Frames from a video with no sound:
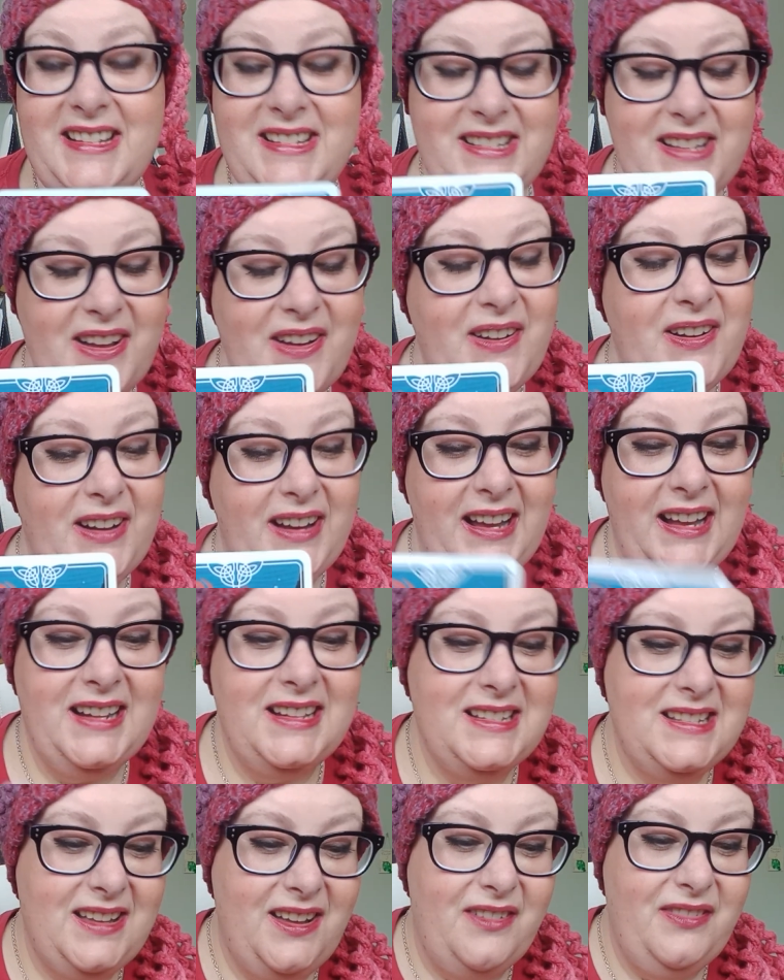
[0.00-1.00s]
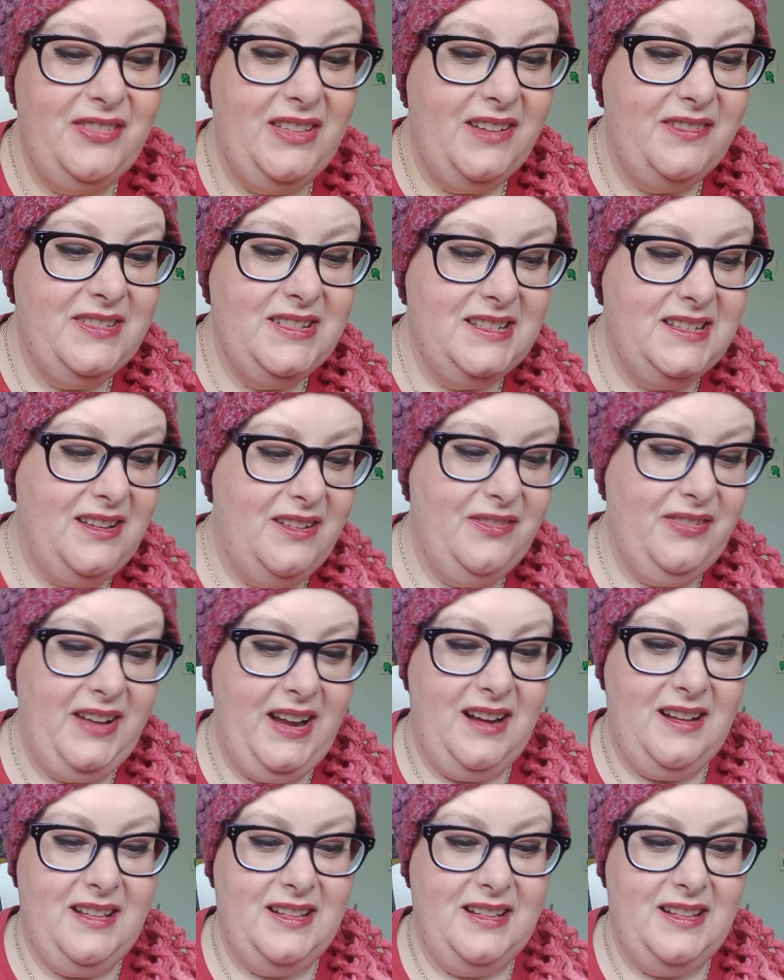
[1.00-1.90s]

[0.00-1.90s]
So again, self-love and self-care,